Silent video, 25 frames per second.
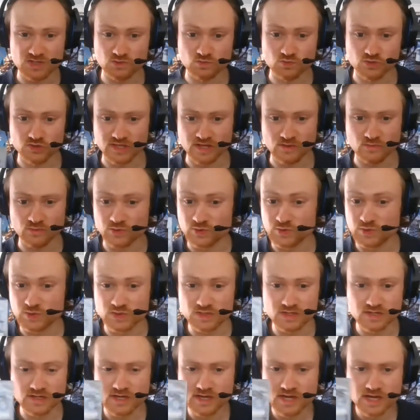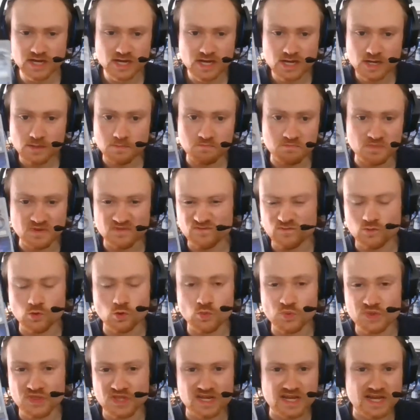to what there was
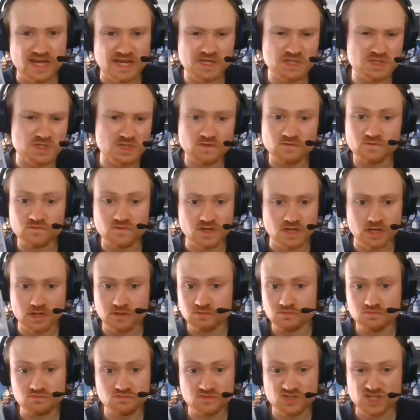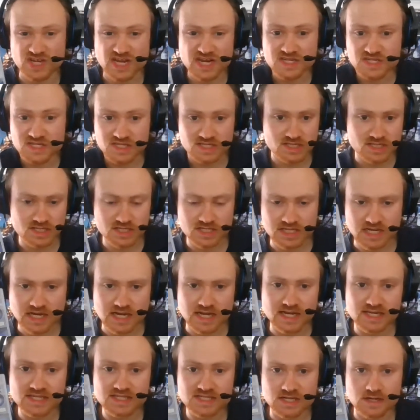before with the likes of you know Genesis of the
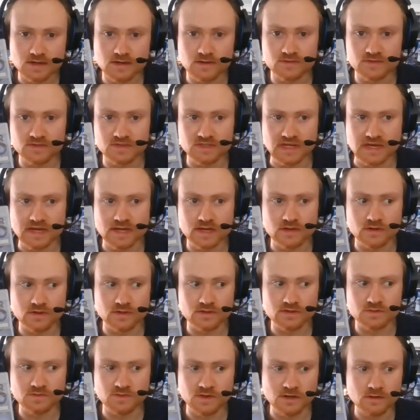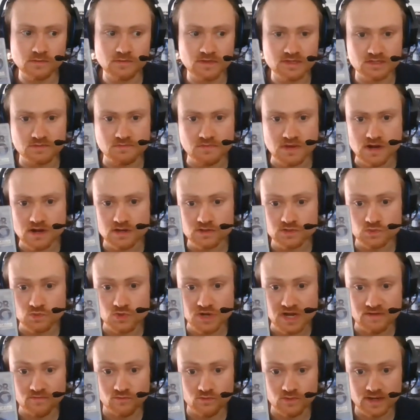Daleks, Terror of the Zygons, Pyramids of Mars,
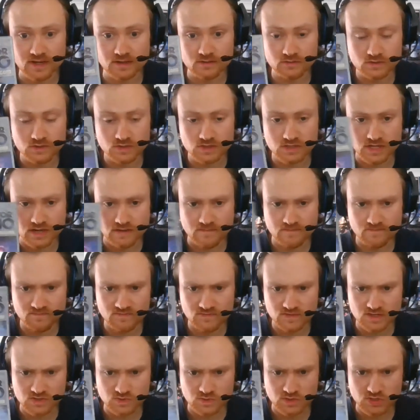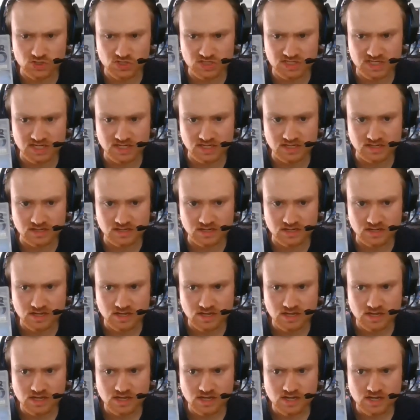whatever else. Um, this one just didn't
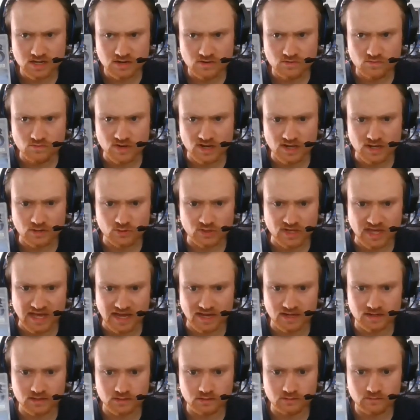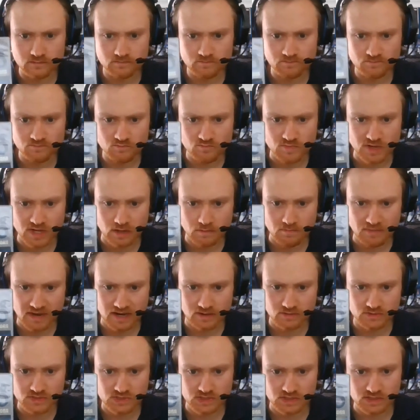really hold a candle by
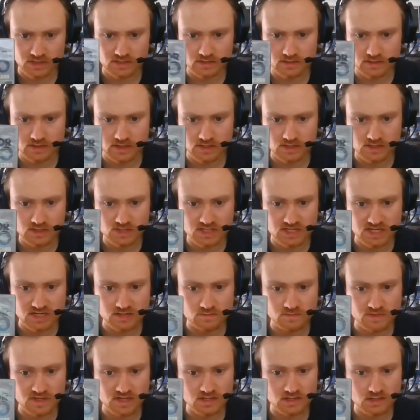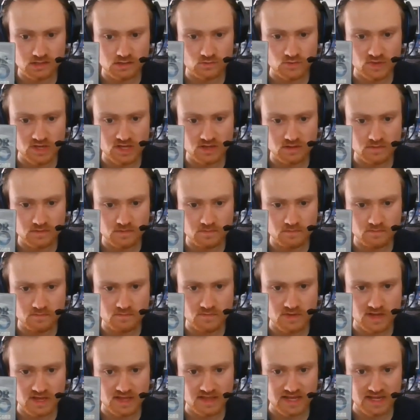comparison, and just ended up being a lot weaker
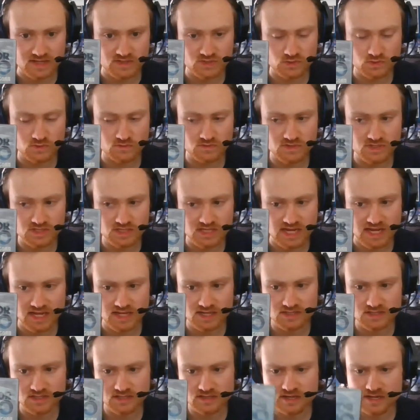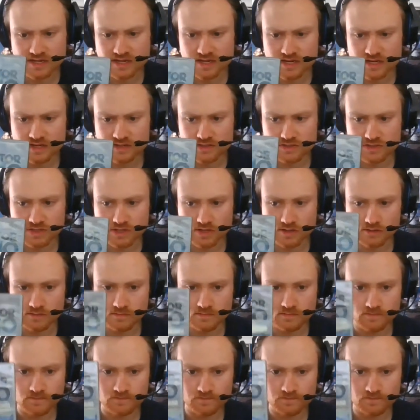in that sort of state. So